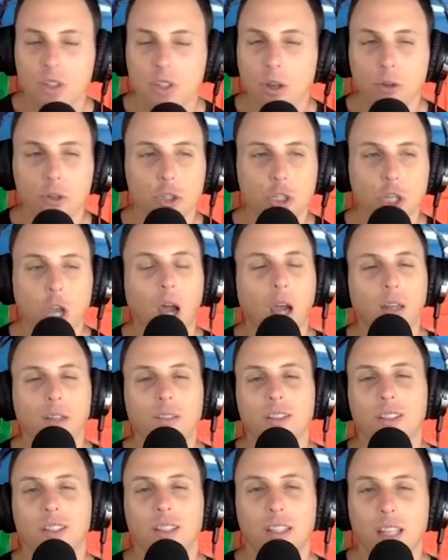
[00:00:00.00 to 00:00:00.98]
so
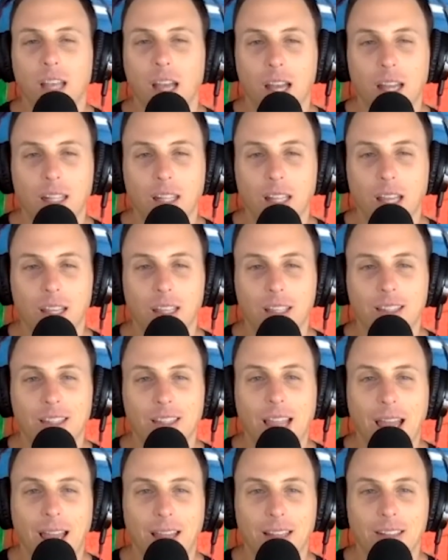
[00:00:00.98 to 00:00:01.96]
shocked, uh, like
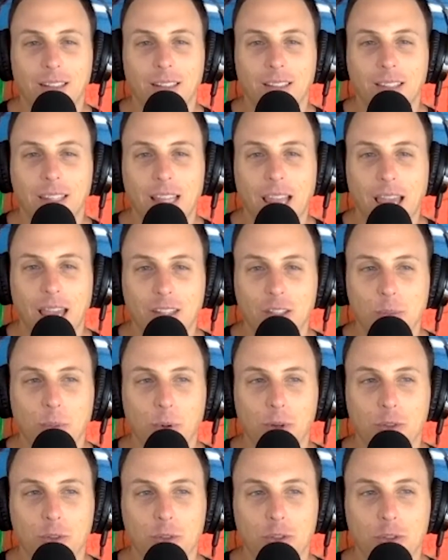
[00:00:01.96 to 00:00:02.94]
that the
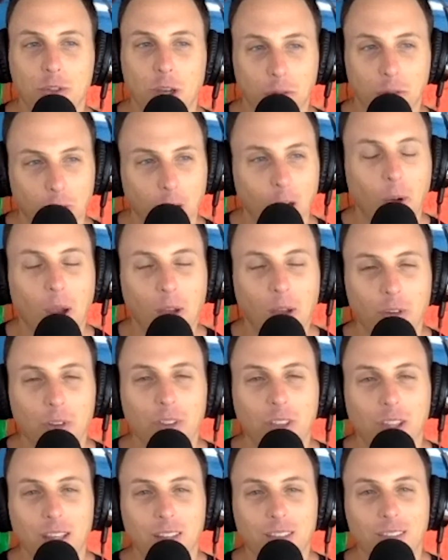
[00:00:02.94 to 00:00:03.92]
experts don't know
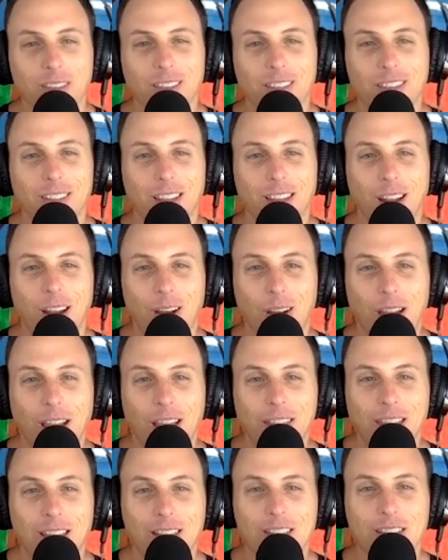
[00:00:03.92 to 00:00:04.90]
everything, you know,
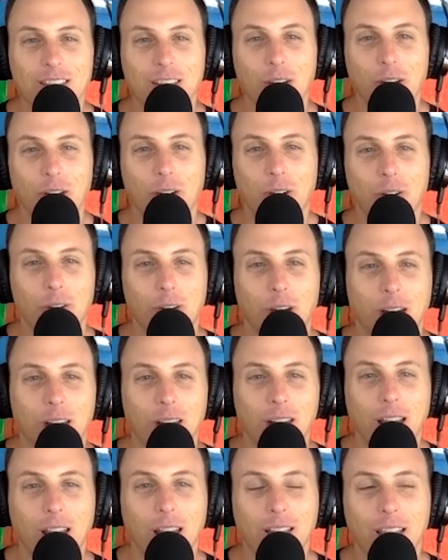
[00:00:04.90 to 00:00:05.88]
and they still
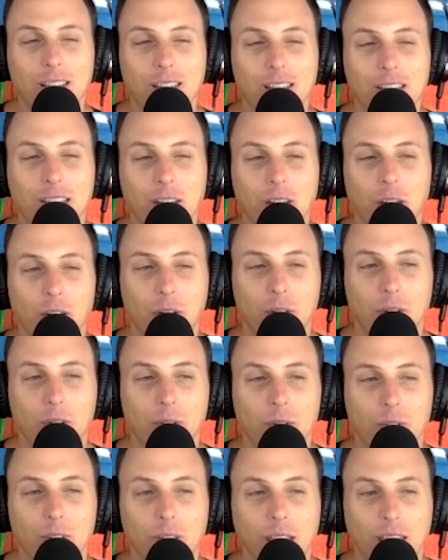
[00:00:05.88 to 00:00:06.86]
they
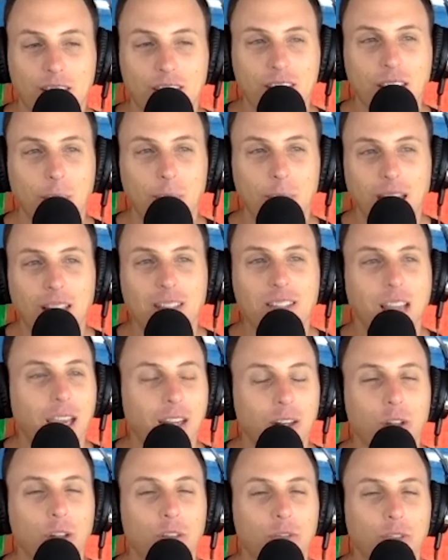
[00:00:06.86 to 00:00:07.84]
still accept that
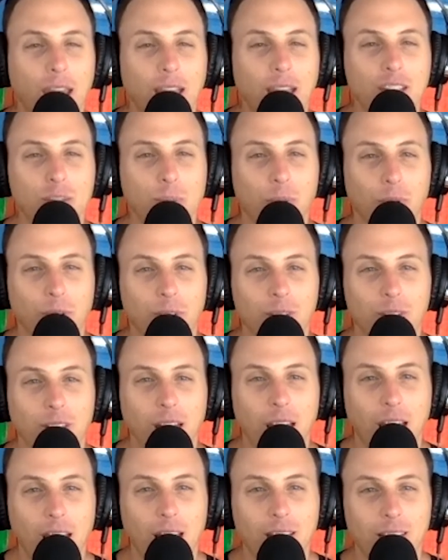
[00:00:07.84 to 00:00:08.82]
title of expert,
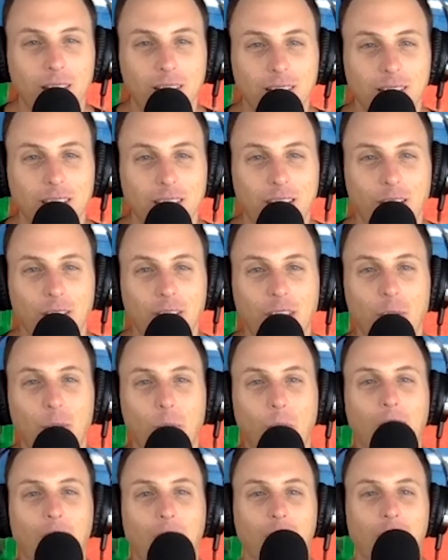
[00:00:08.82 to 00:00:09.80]
and you know they
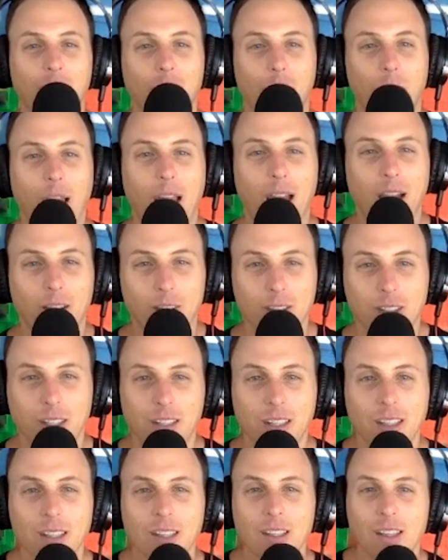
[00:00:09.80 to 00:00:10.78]
wear it around,
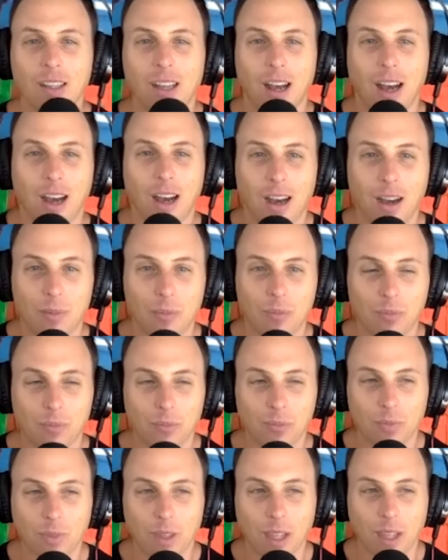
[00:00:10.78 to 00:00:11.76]
and
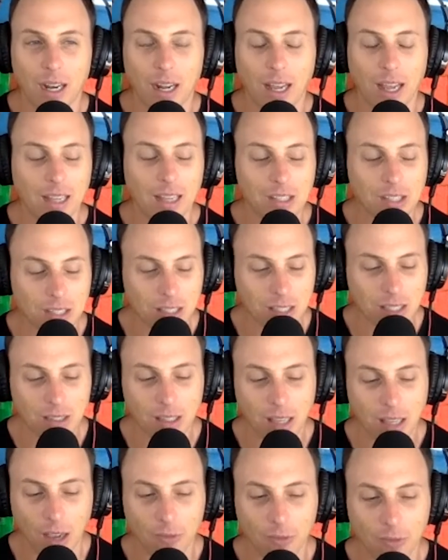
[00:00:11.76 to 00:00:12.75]
um, and I, I just
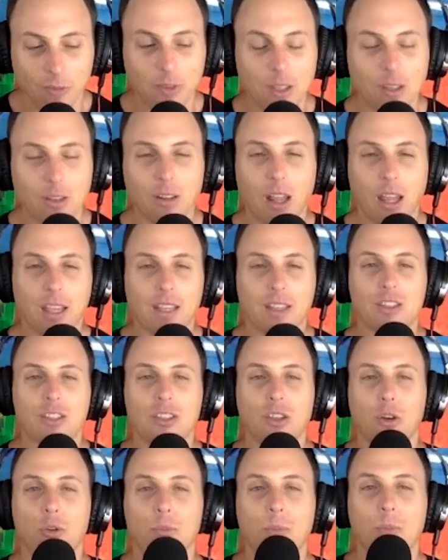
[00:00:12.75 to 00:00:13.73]
I feel like
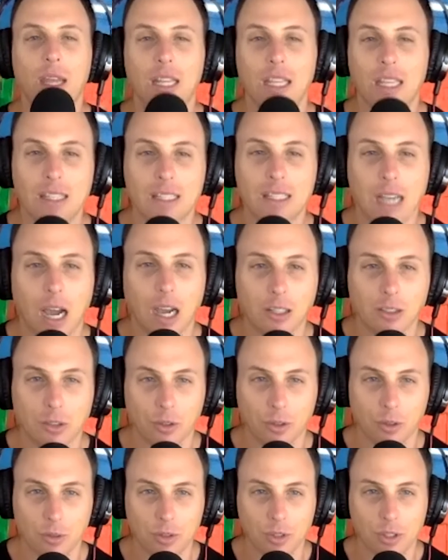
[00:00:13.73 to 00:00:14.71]
so many
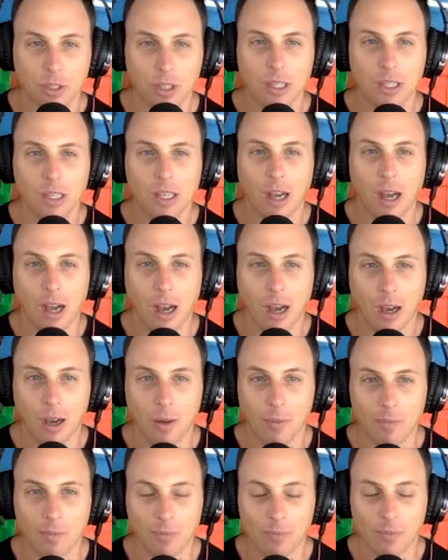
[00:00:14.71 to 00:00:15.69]
doctors,
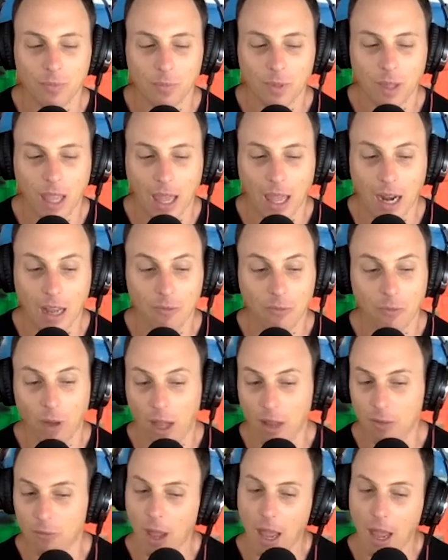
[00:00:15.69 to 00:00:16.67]
um, and I've
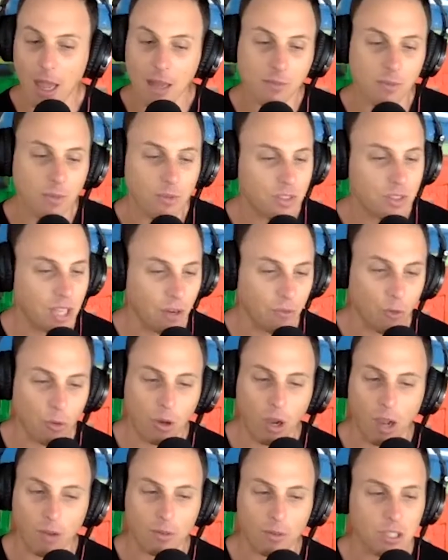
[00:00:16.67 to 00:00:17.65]
I've had
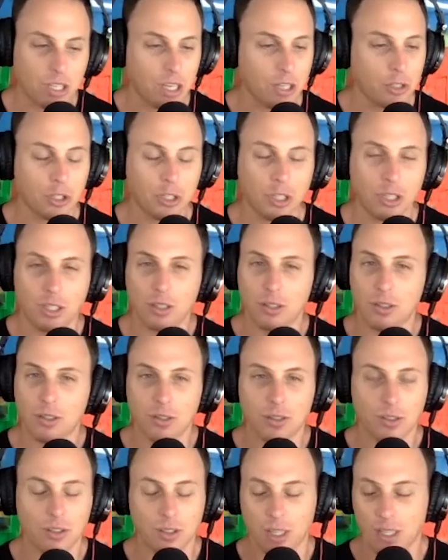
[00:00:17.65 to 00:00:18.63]
several
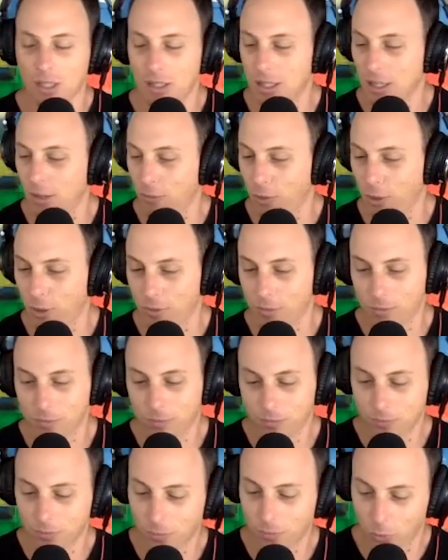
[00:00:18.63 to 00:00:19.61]
conversations in different
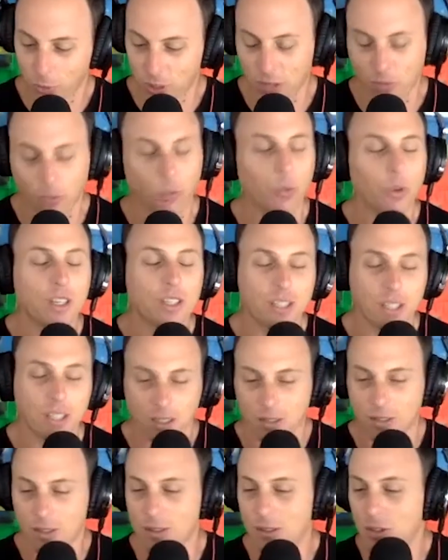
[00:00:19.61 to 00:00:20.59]
for different
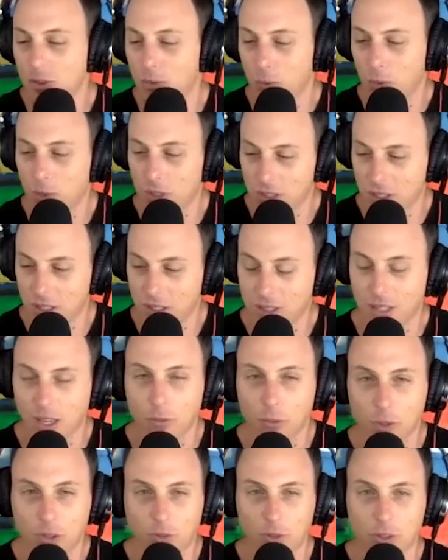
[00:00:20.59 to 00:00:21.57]
reasons with
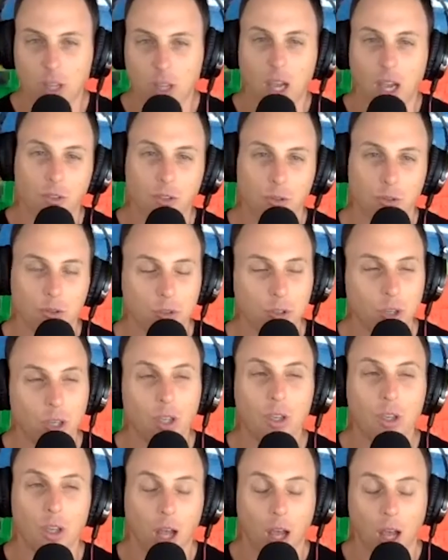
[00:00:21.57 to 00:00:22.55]
several different doctors
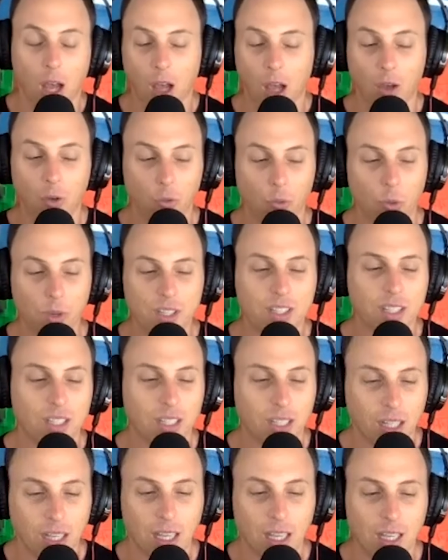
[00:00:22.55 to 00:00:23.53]
uh,
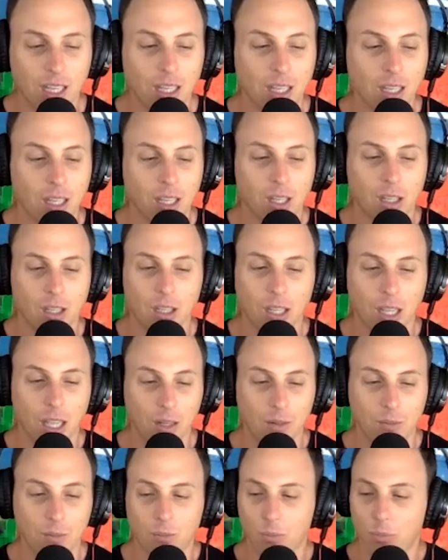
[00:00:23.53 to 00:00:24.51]
recently
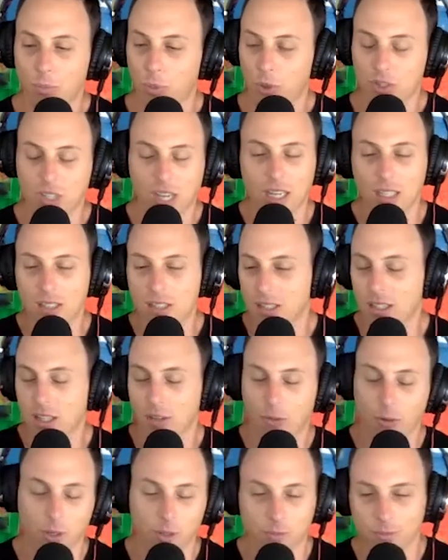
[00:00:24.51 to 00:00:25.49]
in pertaining to
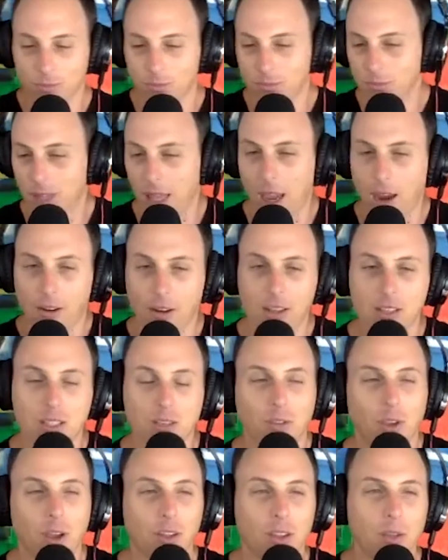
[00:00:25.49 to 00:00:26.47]
different areas
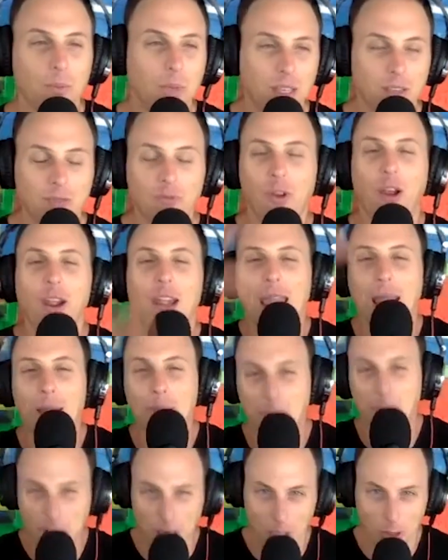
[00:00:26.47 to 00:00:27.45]
of health. I'm being very
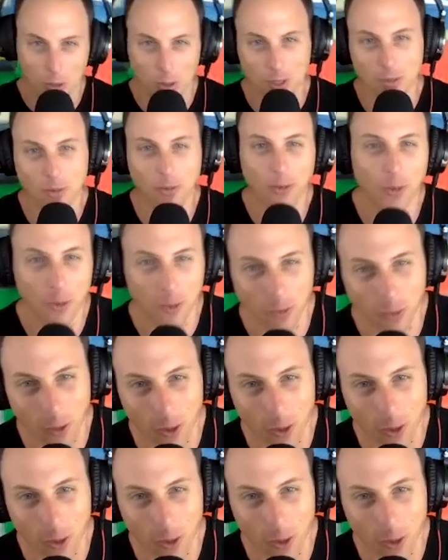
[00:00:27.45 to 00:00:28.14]
ambiguous for,